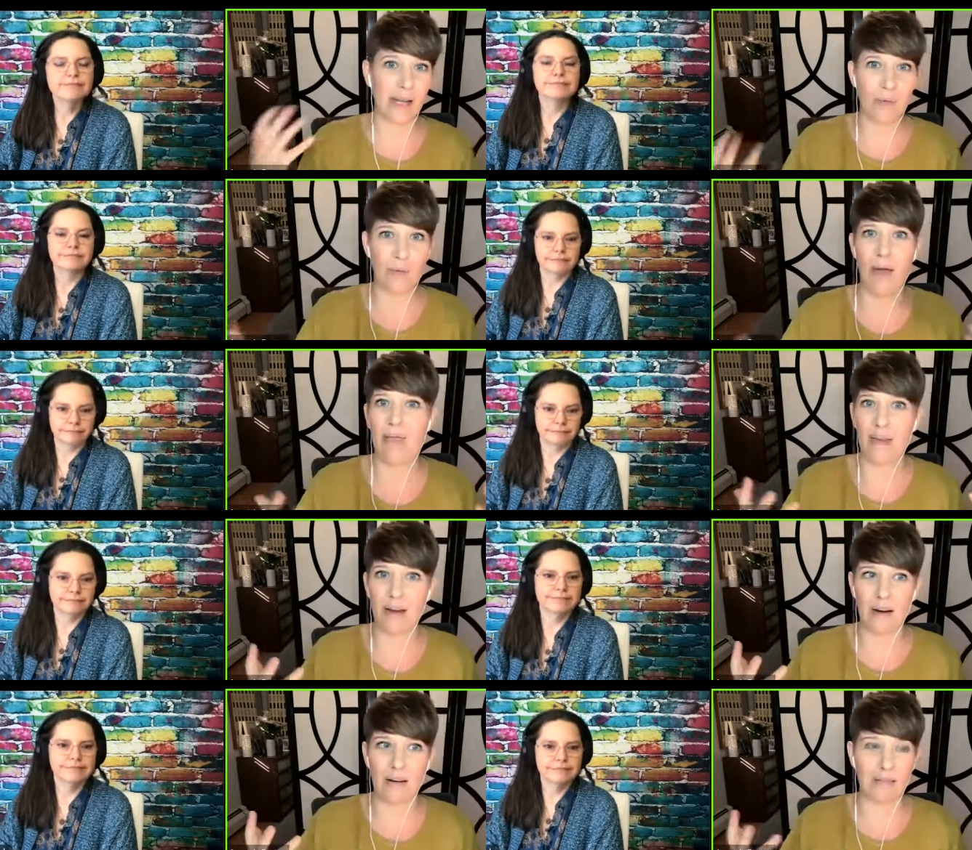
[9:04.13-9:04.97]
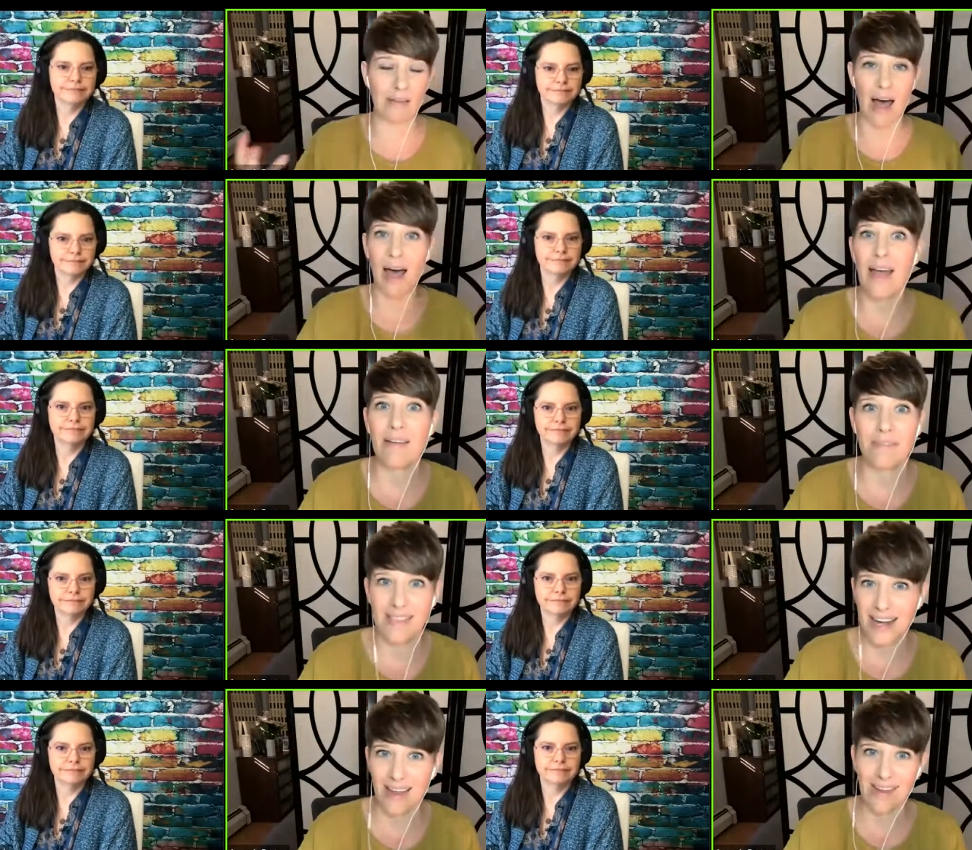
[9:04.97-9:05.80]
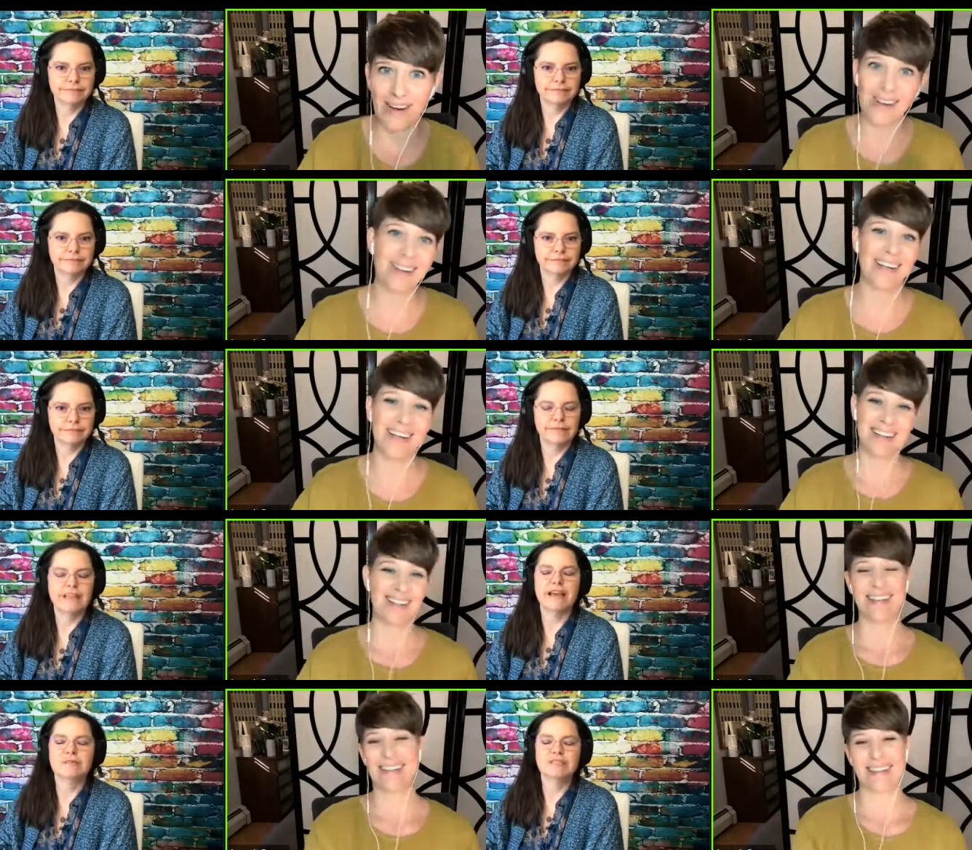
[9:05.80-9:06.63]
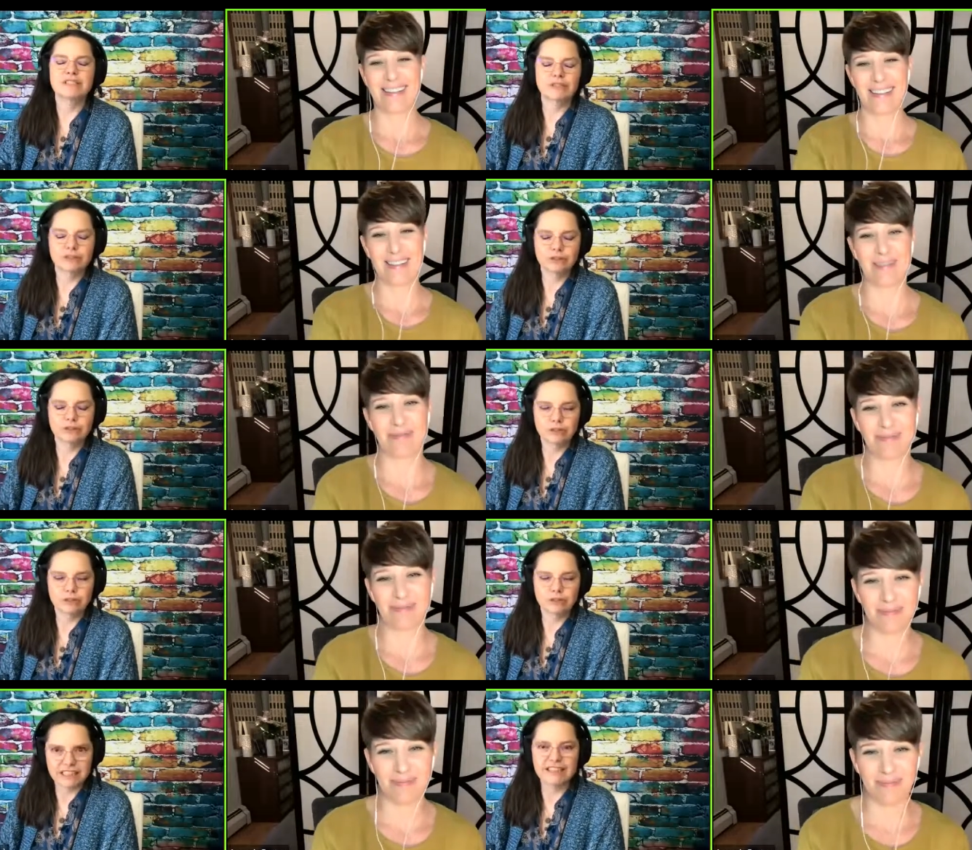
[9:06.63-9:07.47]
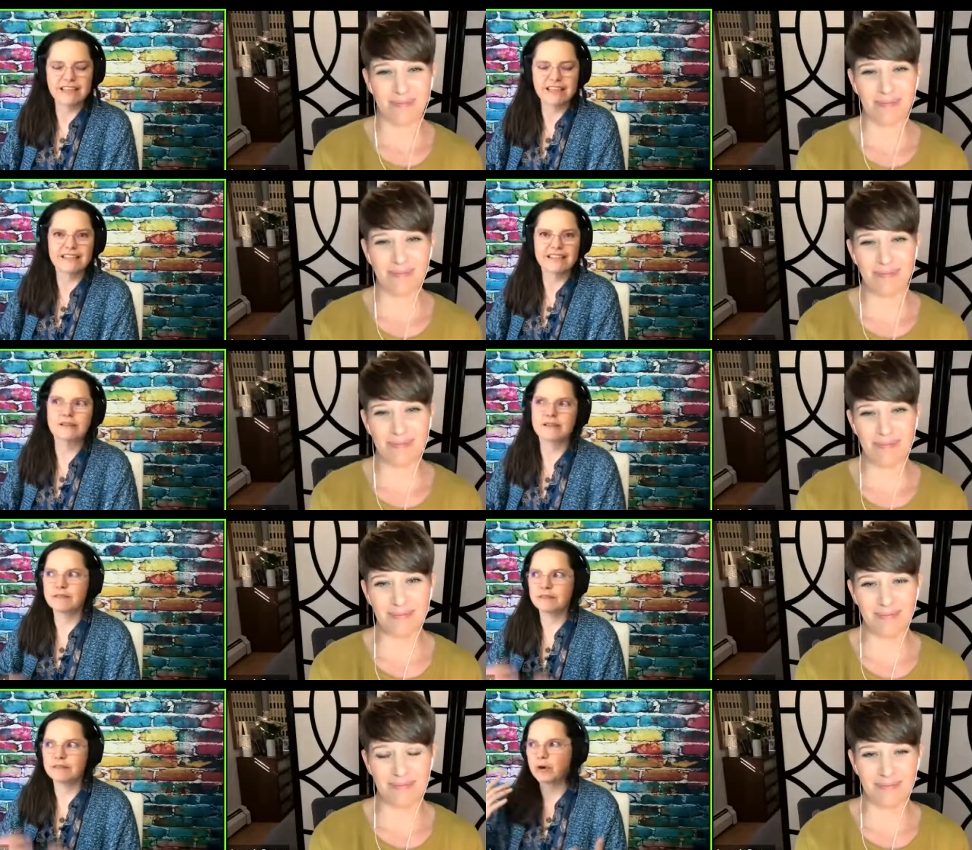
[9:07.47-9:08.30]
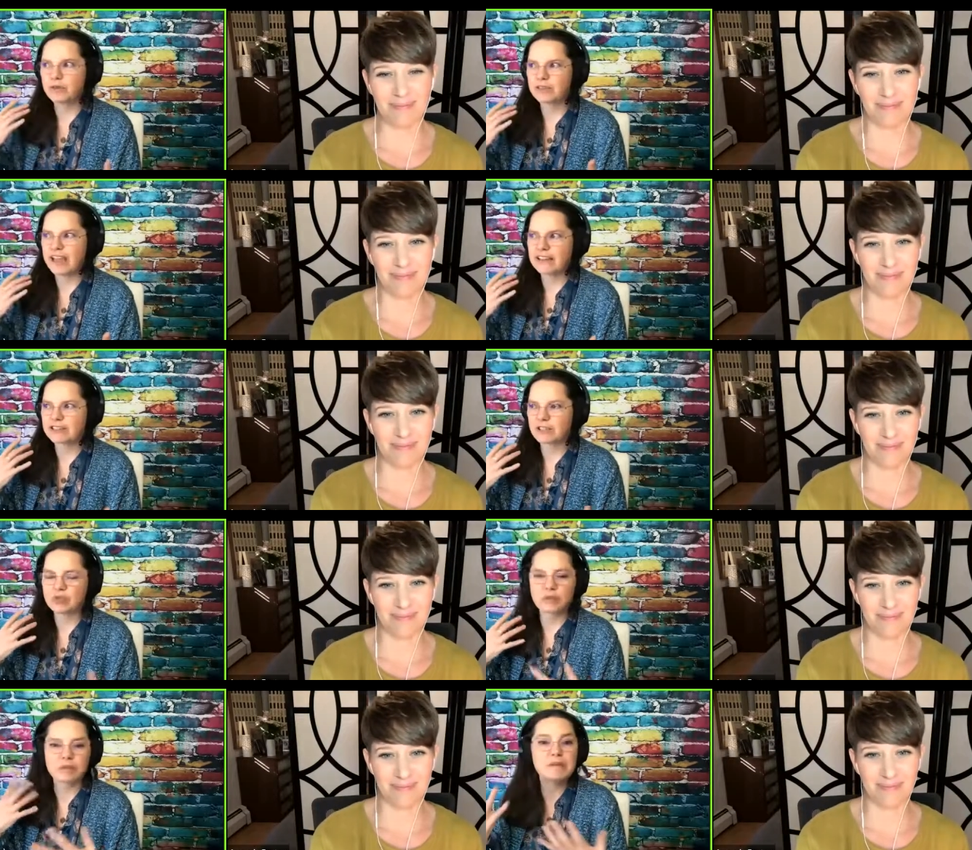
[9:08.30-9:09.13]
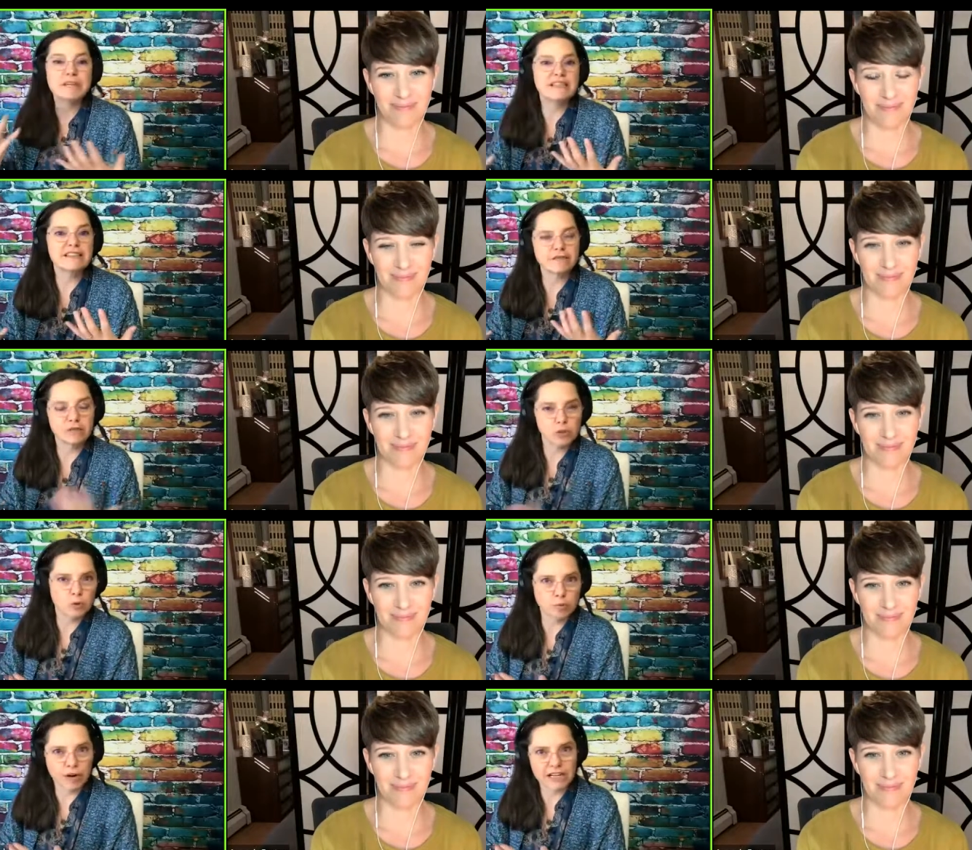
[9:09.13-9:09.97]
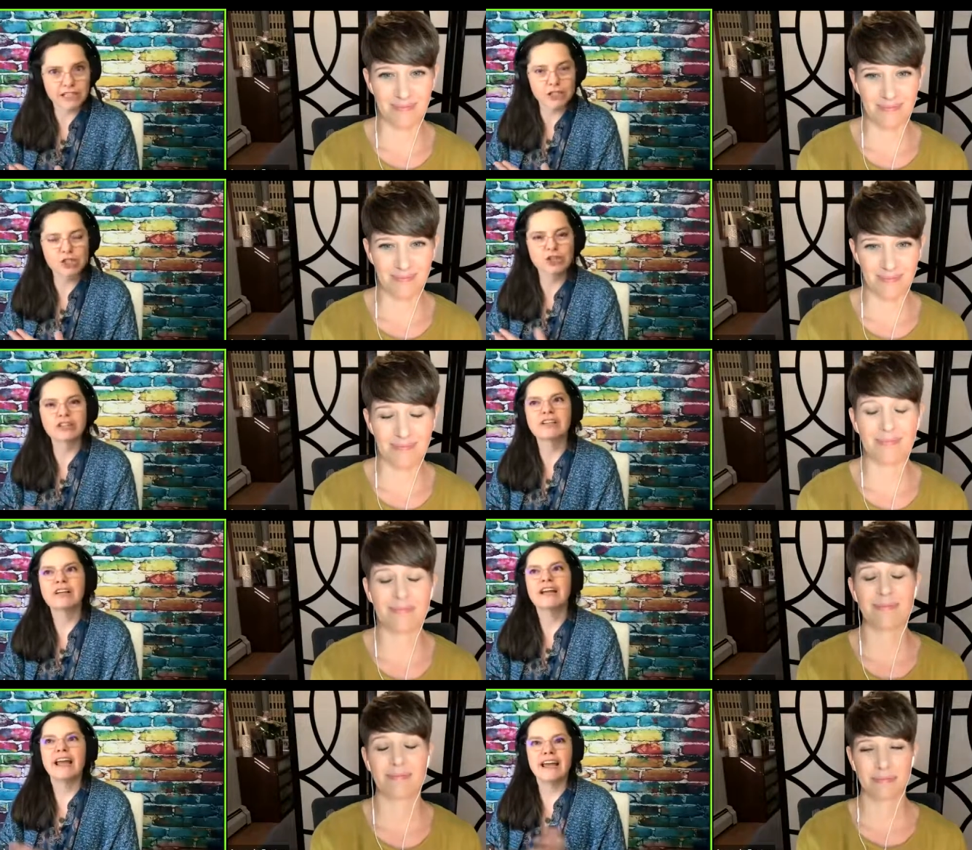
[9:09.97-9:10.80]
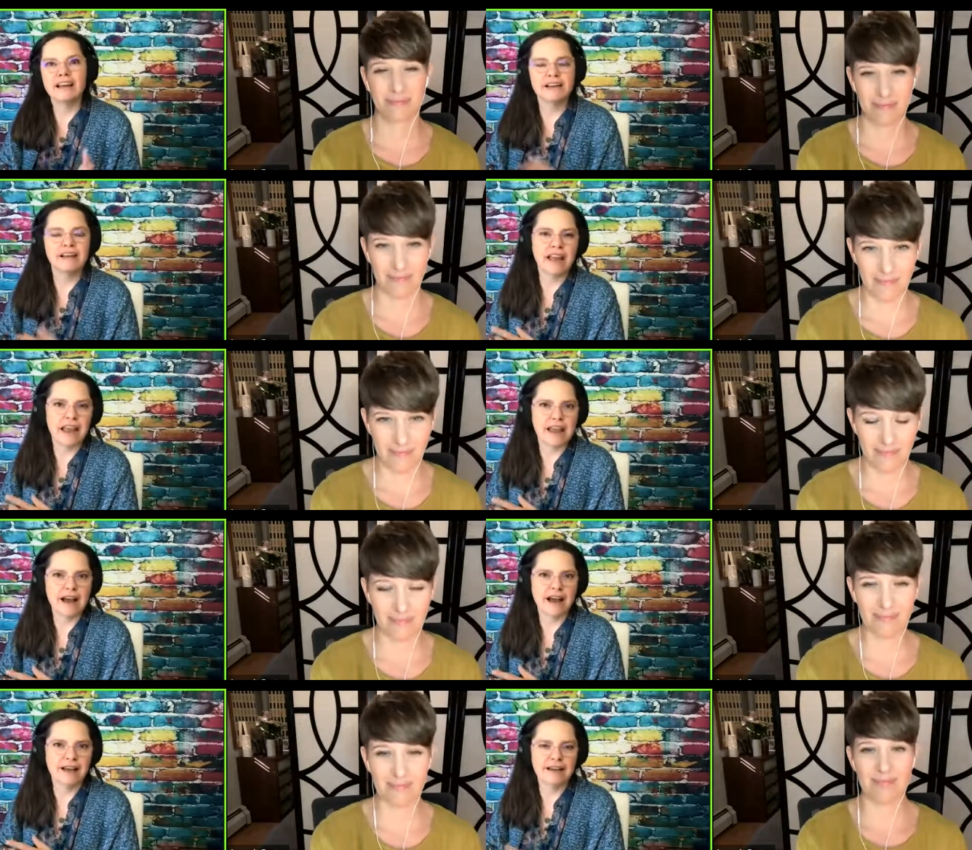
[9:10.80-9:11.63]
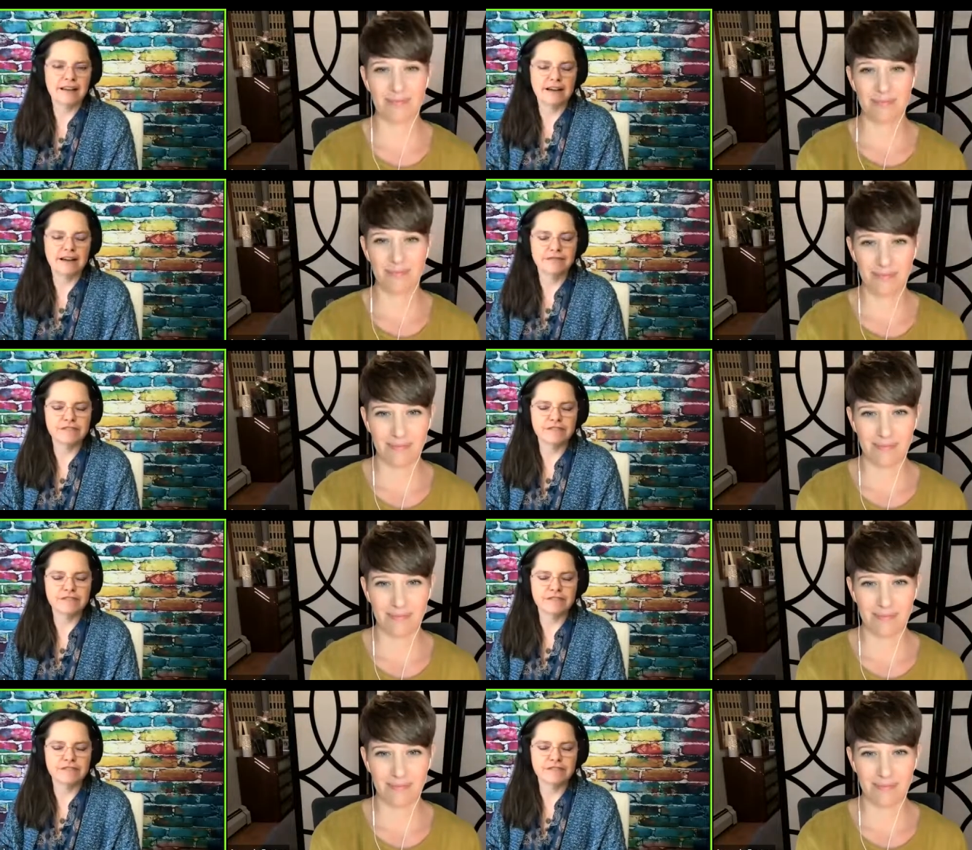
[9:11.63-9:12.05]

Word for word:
Speaker 1: like when mm-hmm. they're live together
Speaker 2: Absolutely. And this is both has to do with me as a visual practitioner and an AI uh,